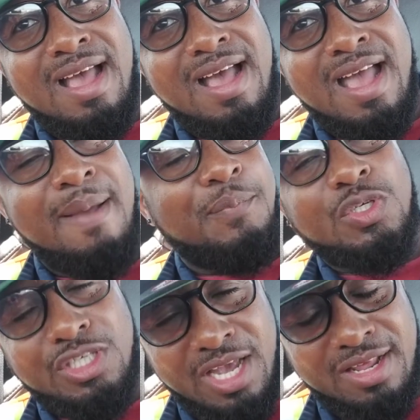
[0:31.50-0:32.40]
I
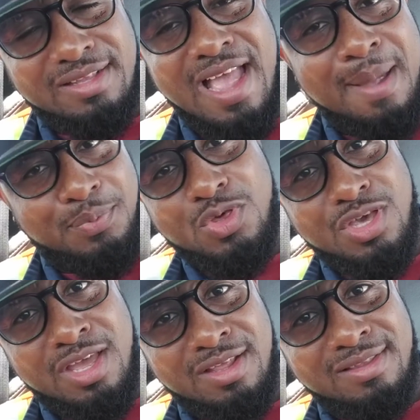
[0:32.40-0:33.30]
appreciate
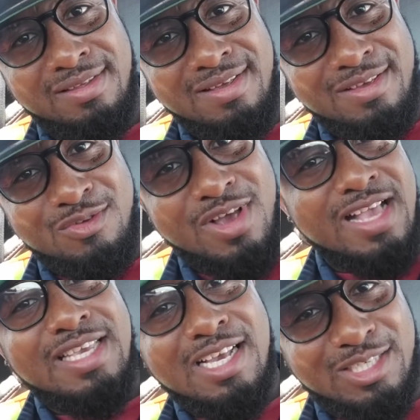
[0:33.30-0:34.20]
it. You
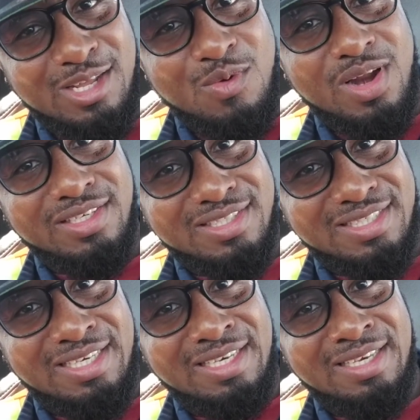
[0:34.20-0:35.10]
guys actually want to
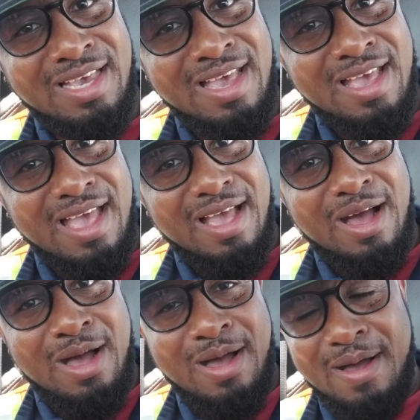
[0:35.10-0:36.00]
see
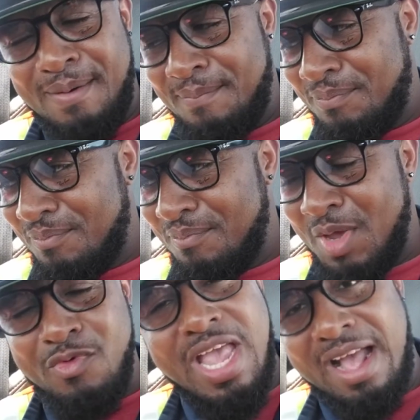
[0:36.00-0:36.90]

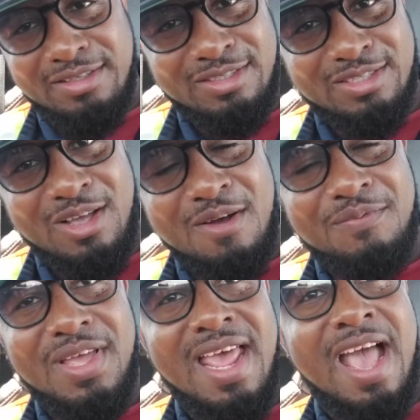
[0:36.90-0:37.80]
me react to stuff
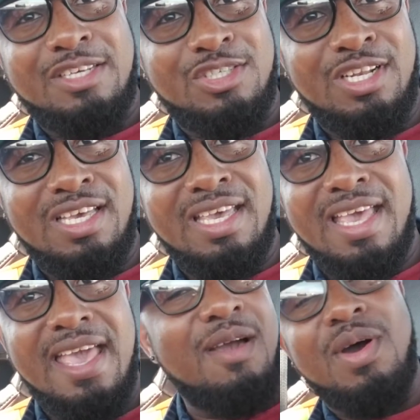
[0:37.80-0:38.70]
and actually
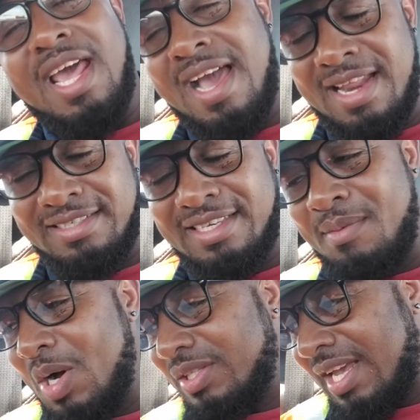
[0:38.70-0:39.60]
hear what I gotta say
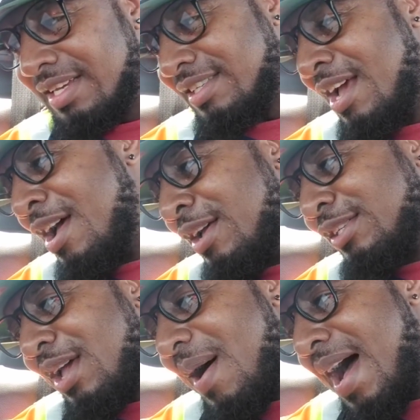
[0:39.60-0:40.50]
about things.
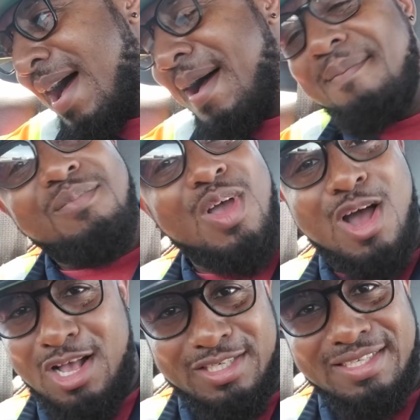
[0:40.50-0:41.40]
So
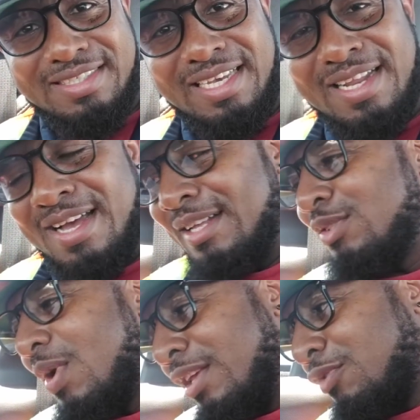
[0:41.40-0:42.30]
Argentina
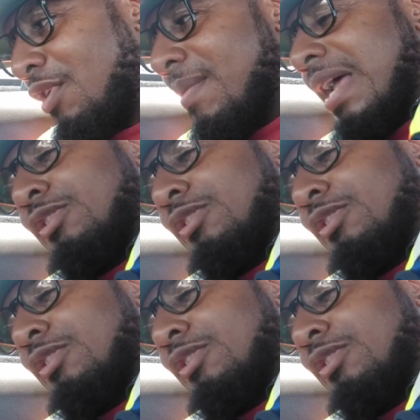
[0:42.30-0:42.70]
23-man